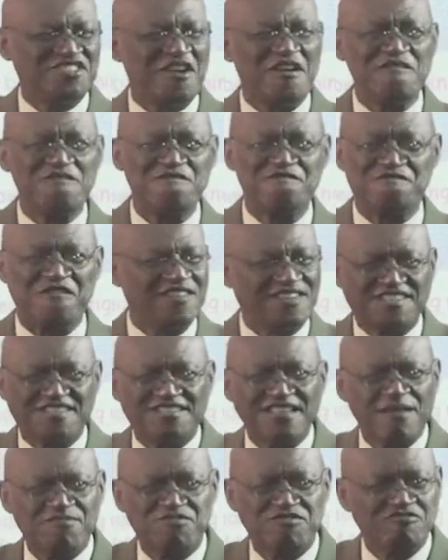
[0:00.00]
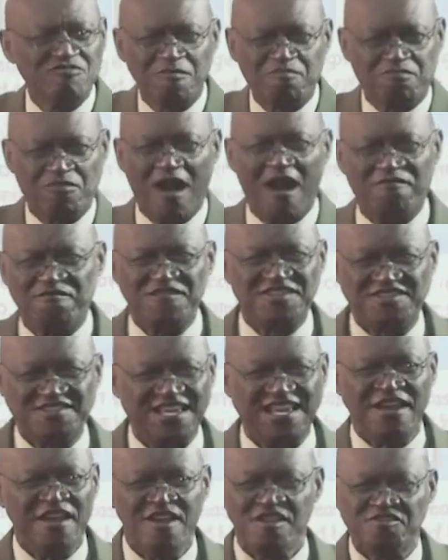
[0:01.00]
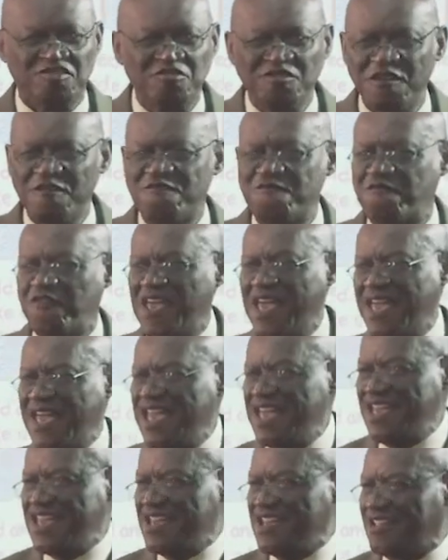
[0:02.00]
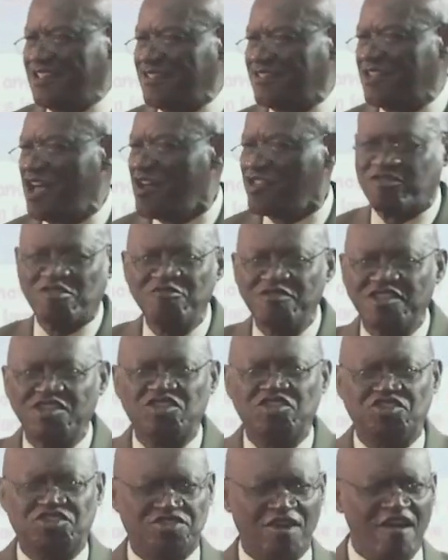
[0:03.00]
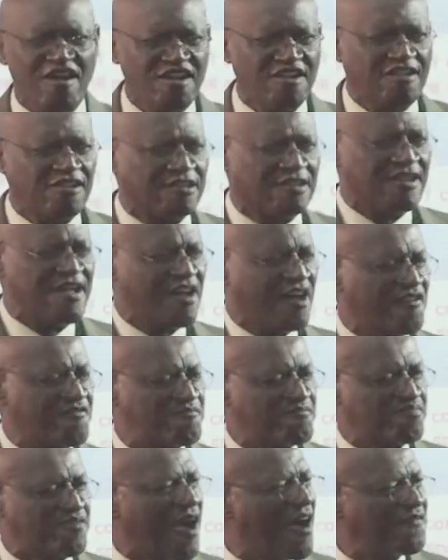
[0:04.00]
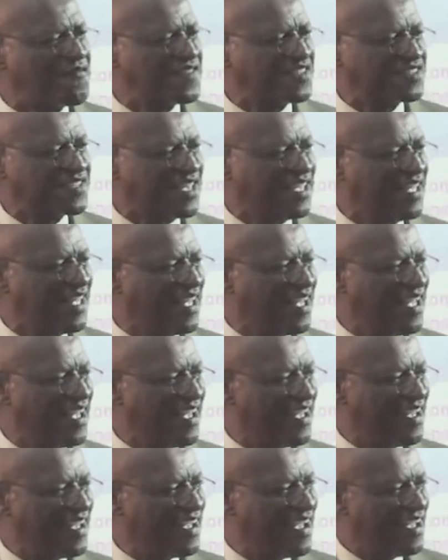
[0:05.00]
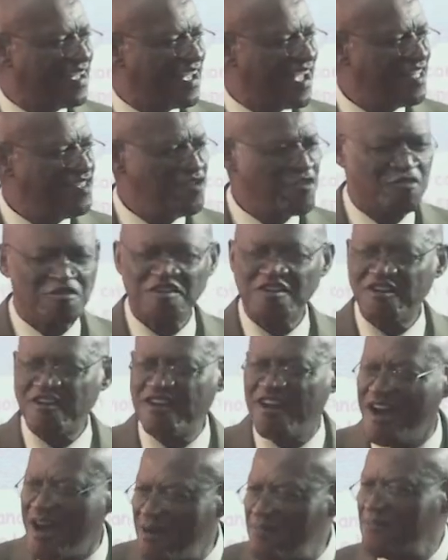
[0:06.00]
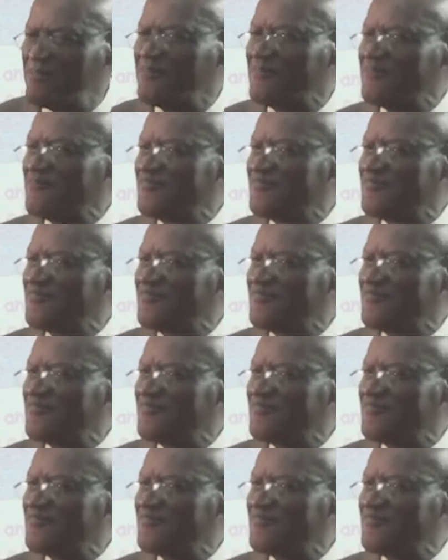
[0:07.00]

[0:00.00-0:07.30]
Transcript: your footstep through prophecy, through the field, through the jungle of prophecy, and you come